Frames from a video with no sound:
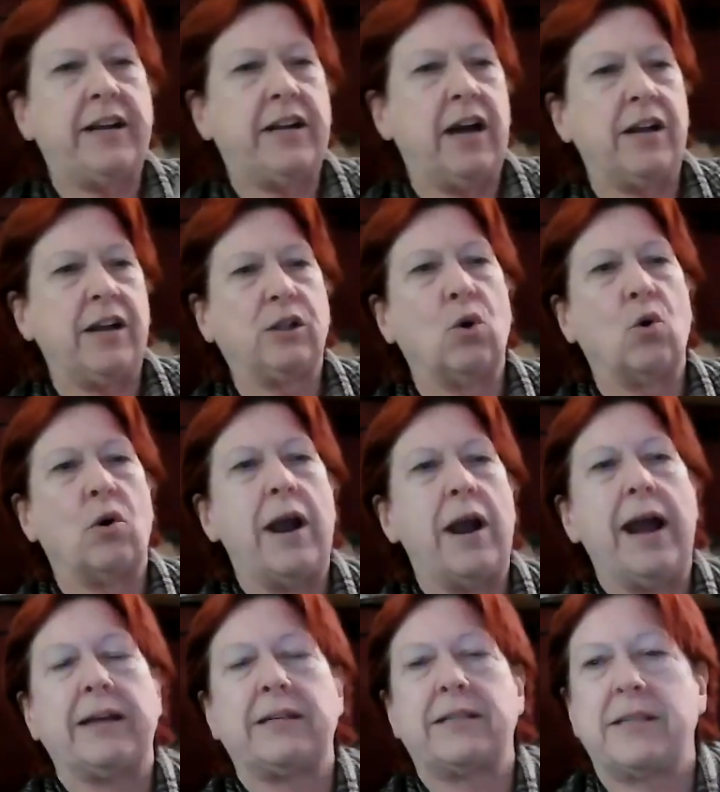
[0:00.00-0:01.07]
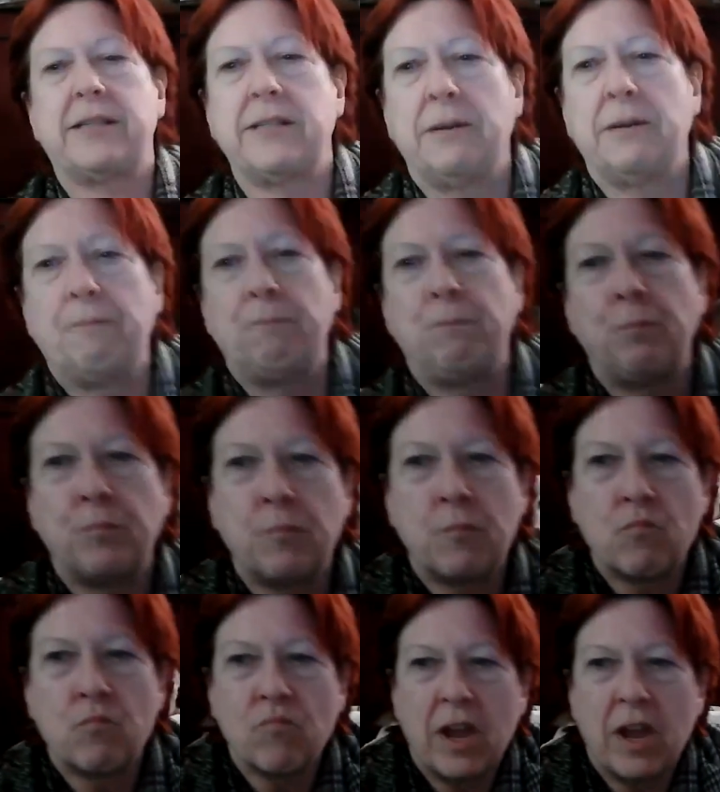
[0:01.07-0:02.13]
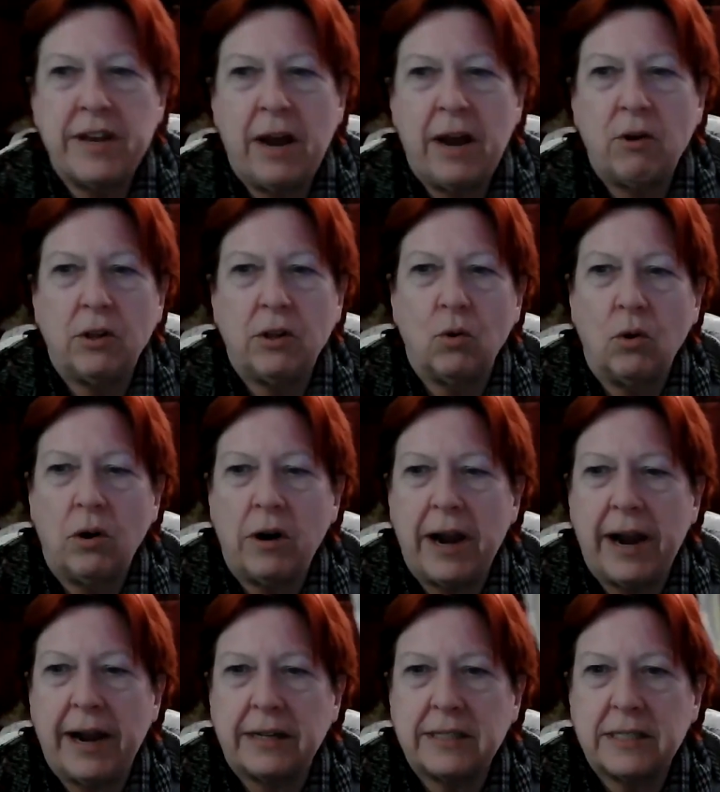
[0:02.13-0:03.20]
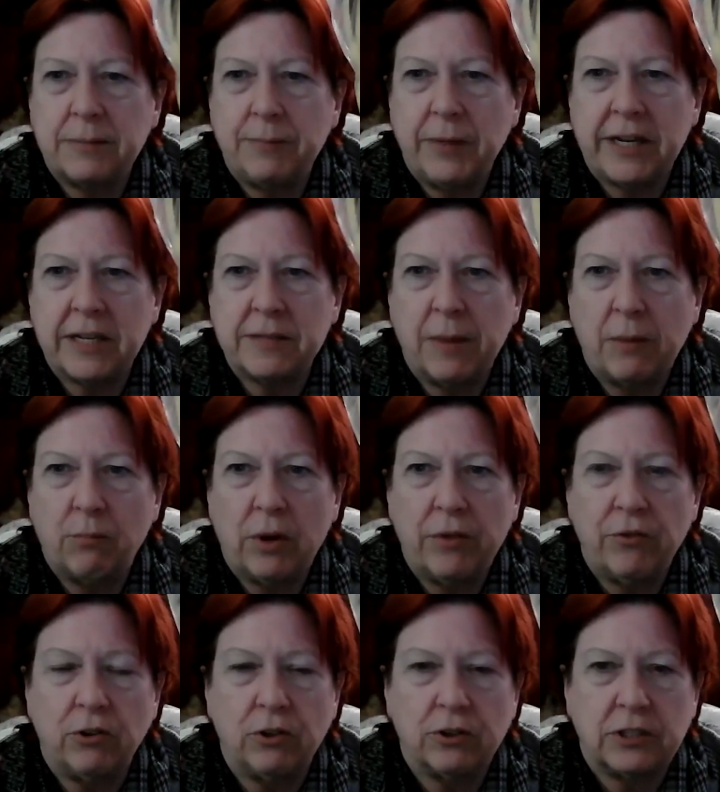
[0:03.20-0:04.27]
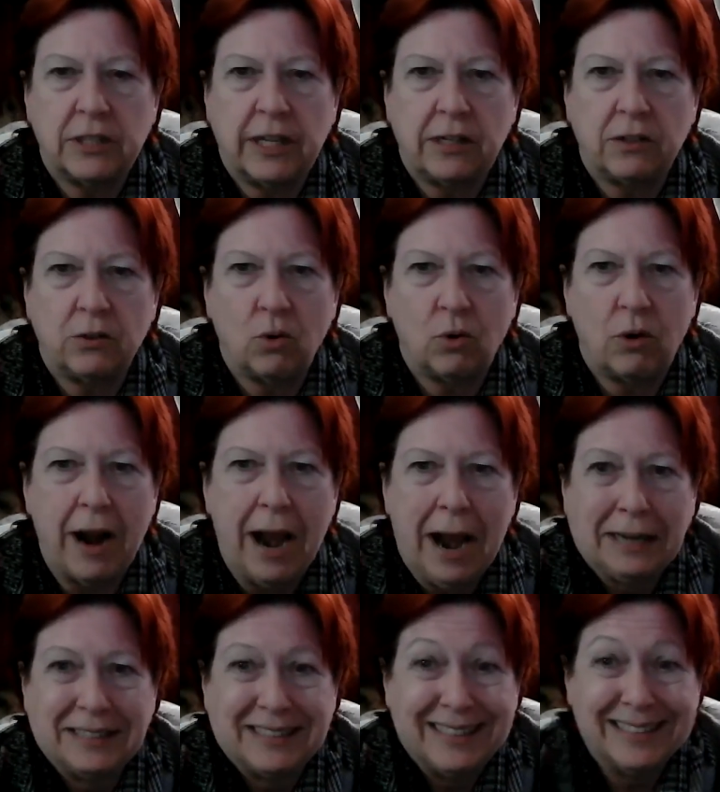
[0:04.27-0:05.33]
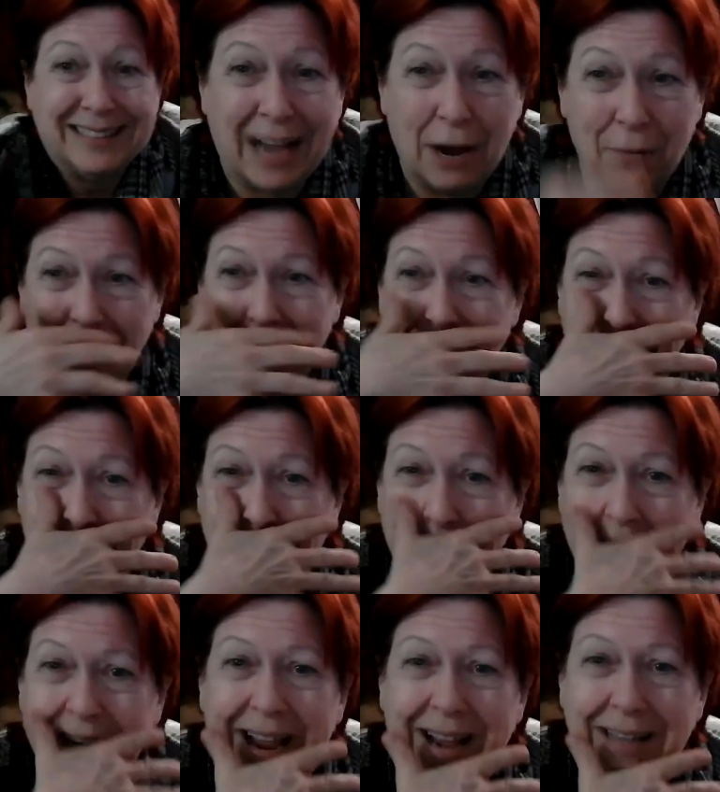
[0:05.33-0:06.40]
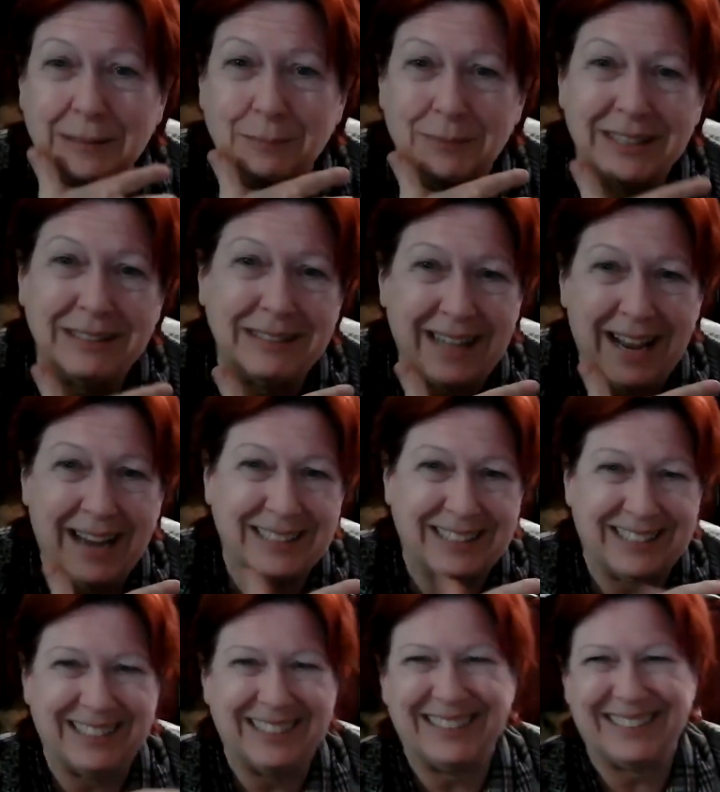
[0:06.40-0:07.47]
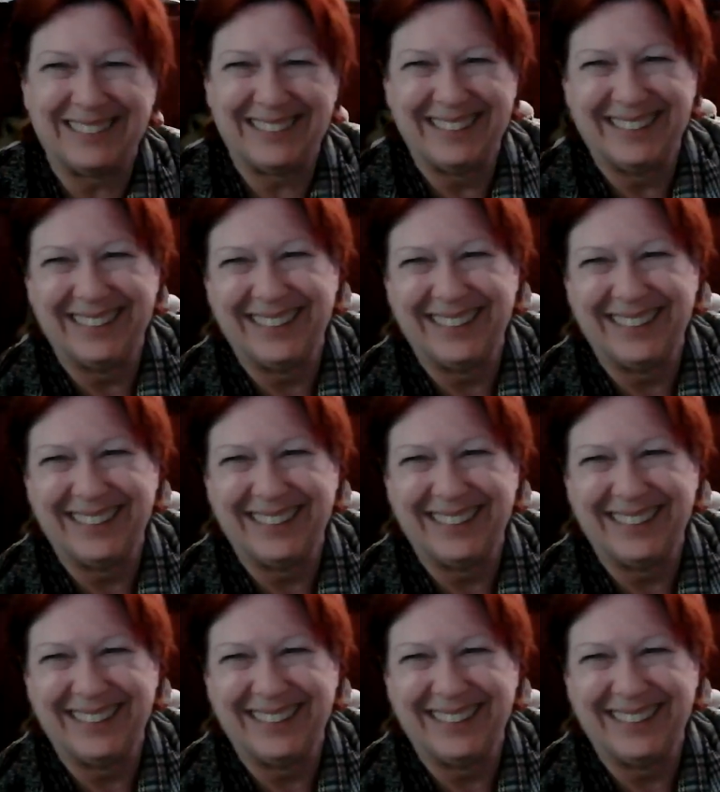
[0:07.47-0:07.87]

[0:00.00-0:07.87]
I got a Lorax. Now, a Lorax, because my brother looks like a Lorax. got one of those big ass mustaches